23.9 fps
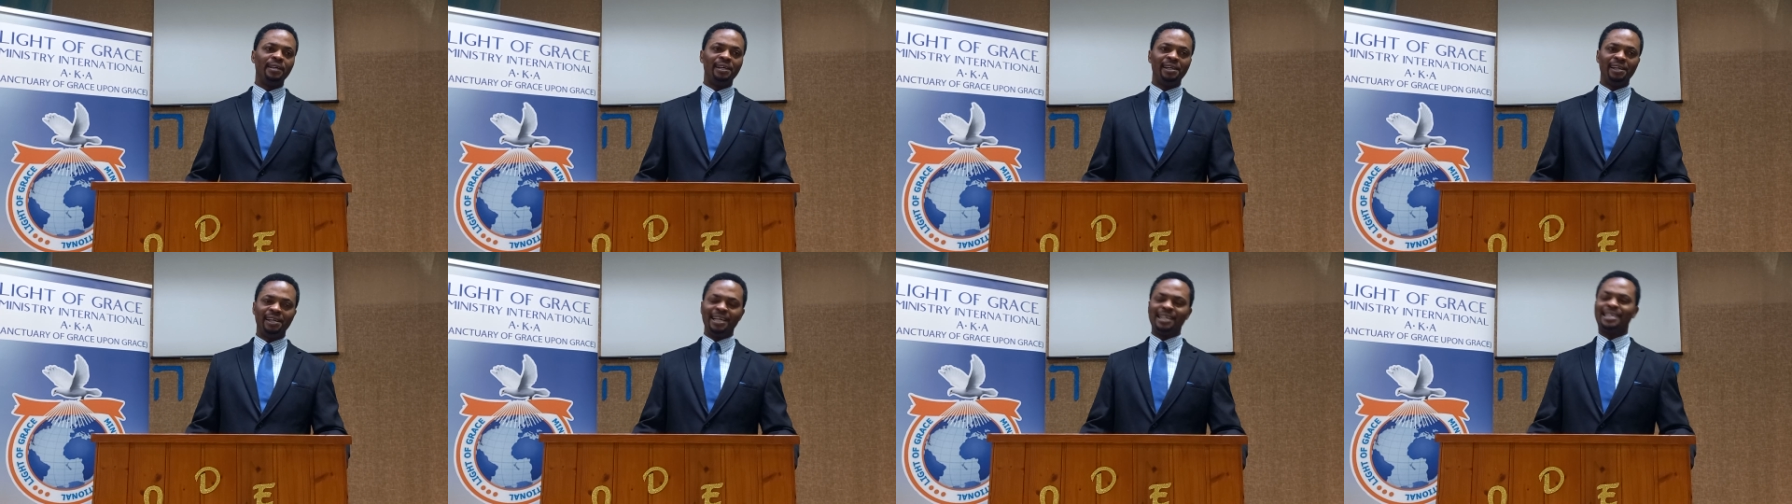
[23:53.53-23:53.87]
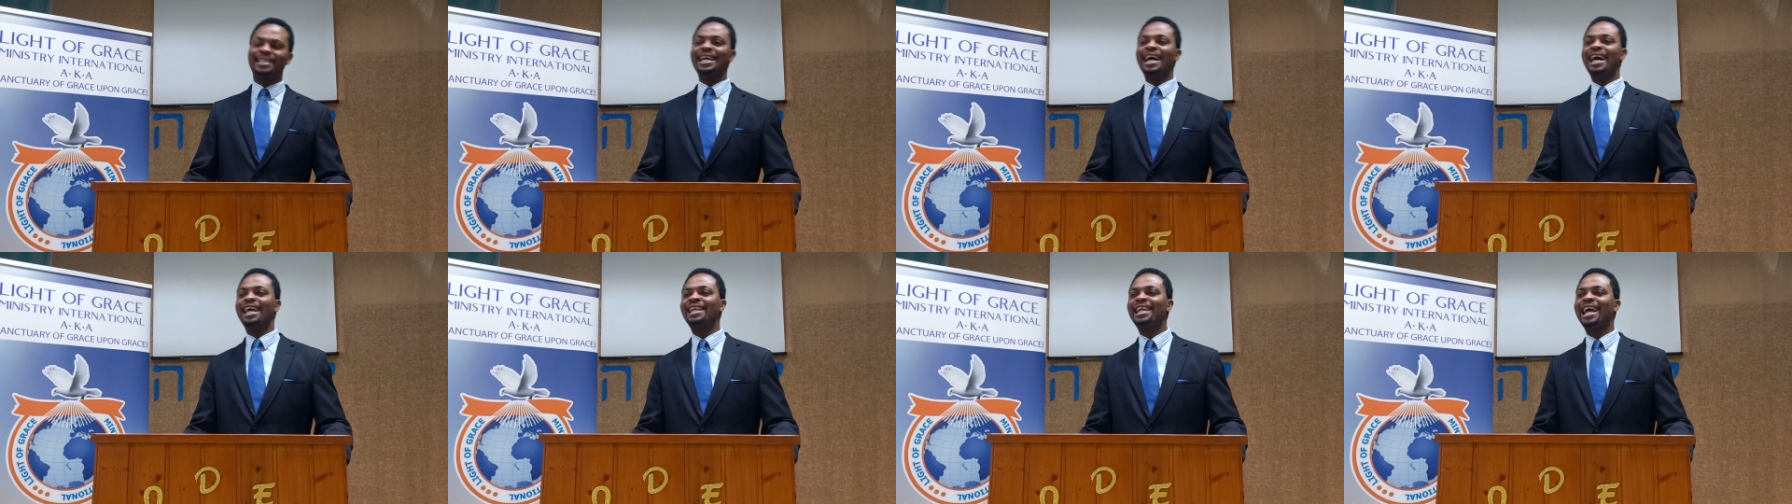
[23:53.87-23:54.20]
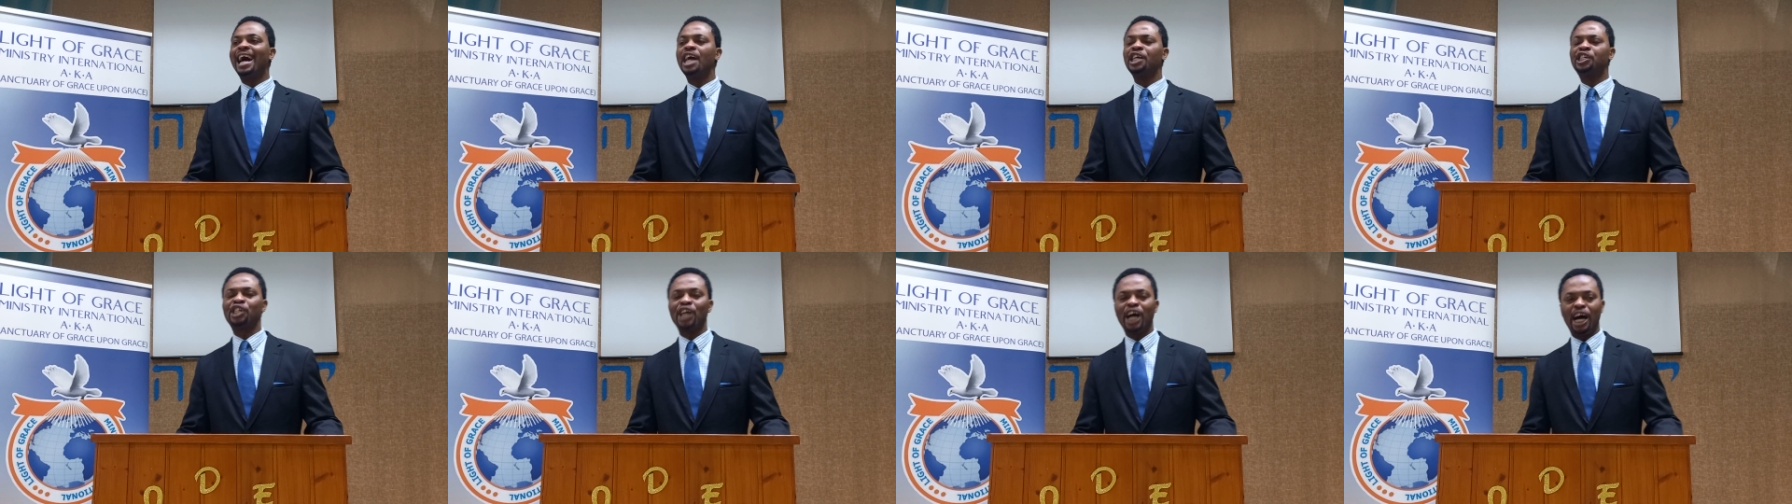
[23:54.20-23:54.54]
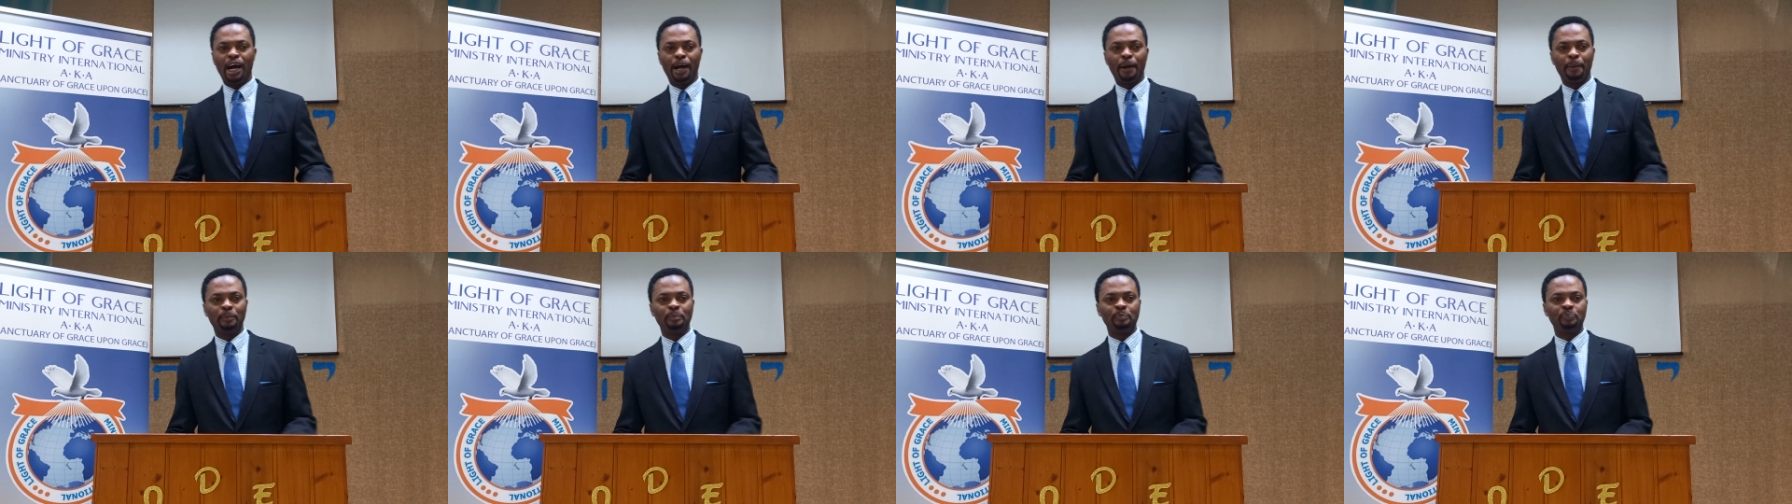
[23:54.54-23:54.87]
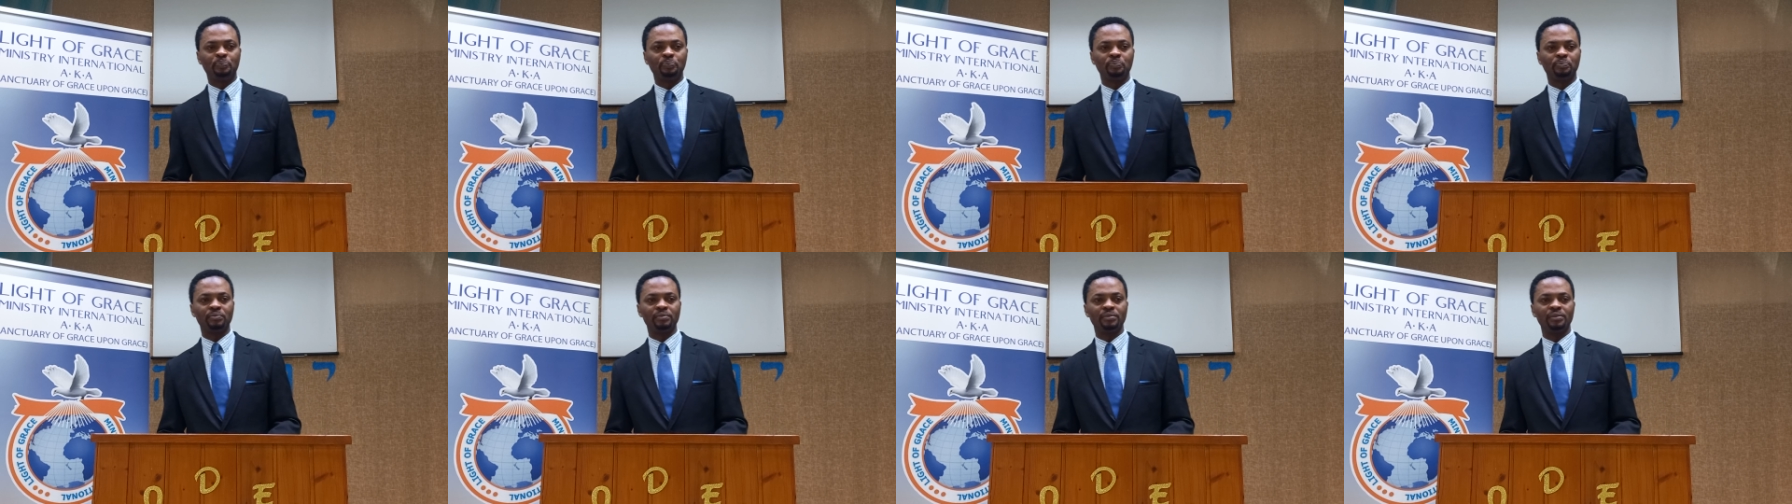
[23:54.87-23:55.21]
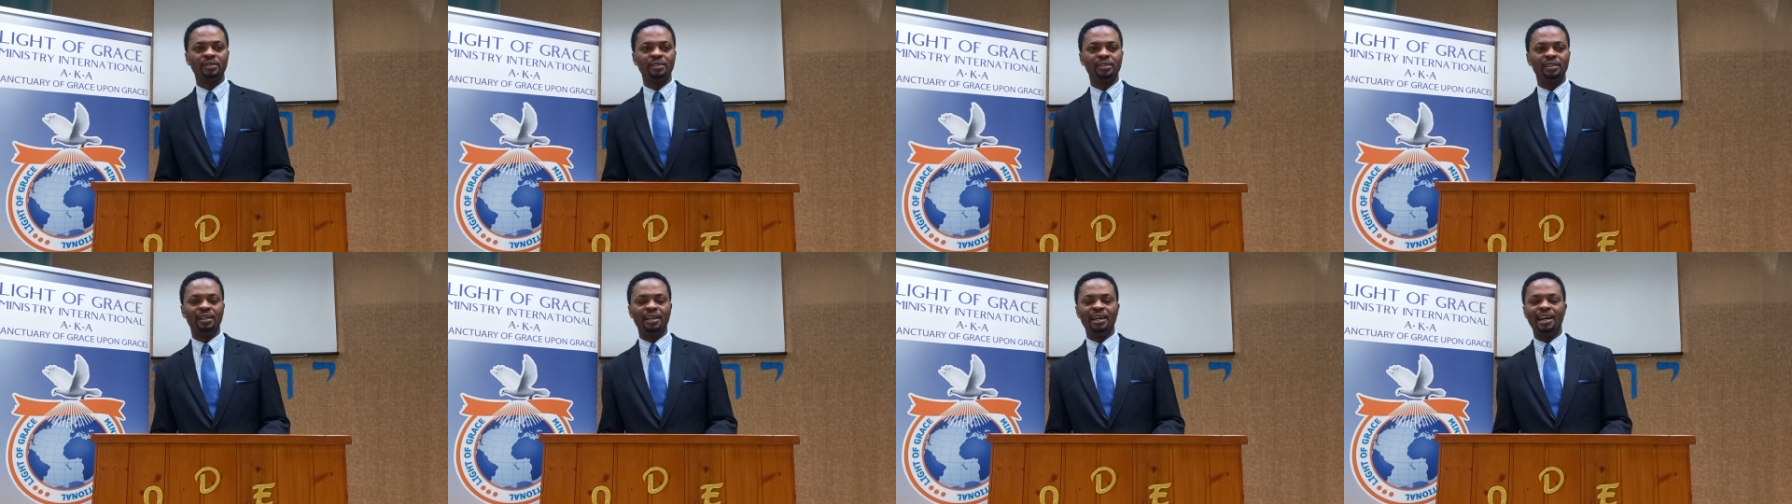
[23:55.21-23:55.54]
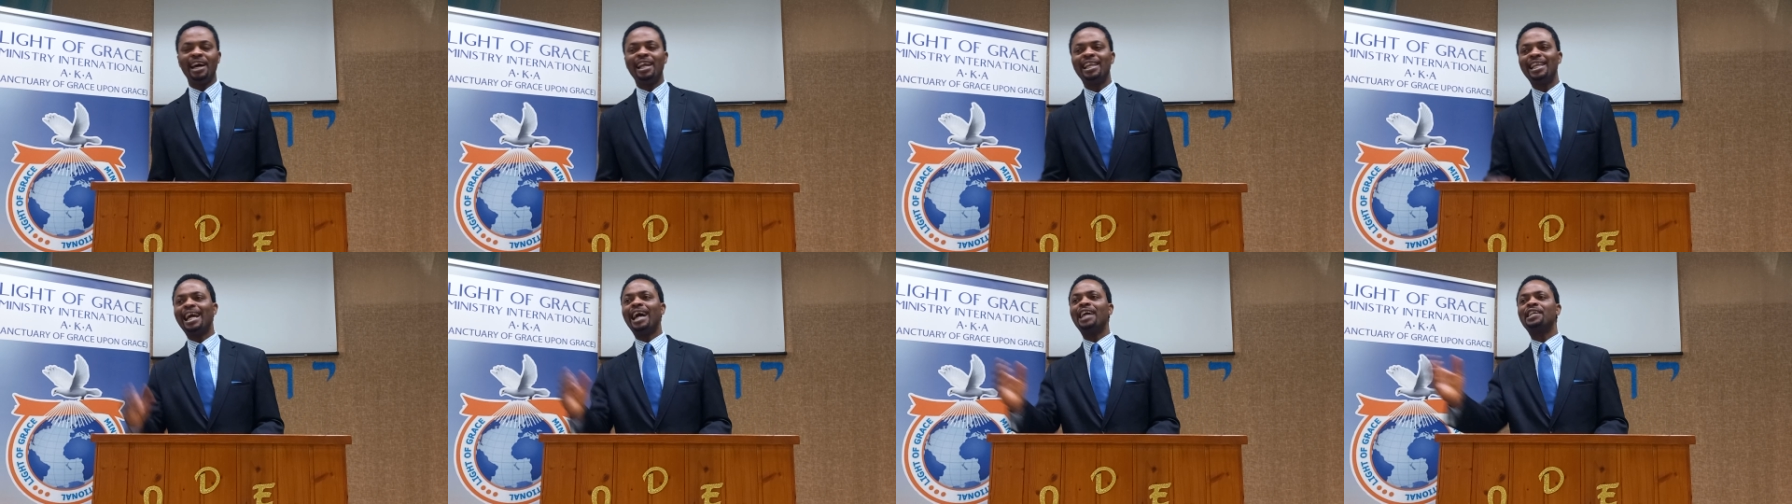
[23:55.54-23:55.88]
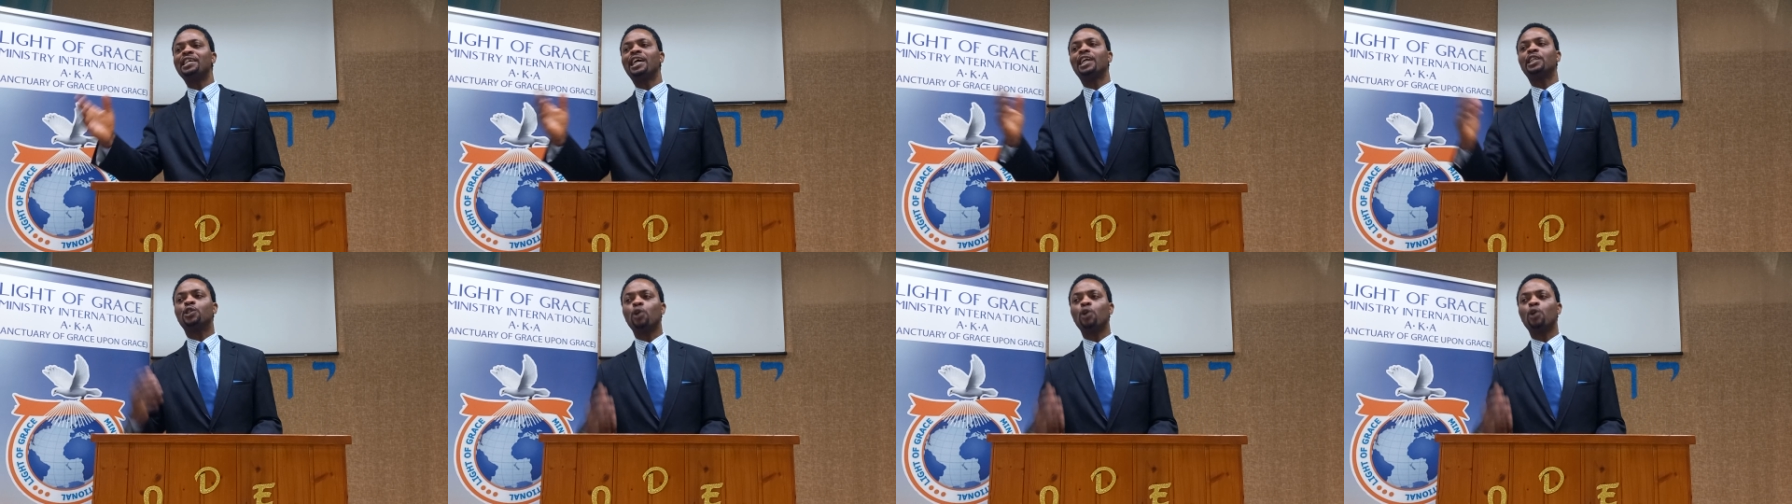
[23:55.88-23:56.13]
You see, Elijah. Elijah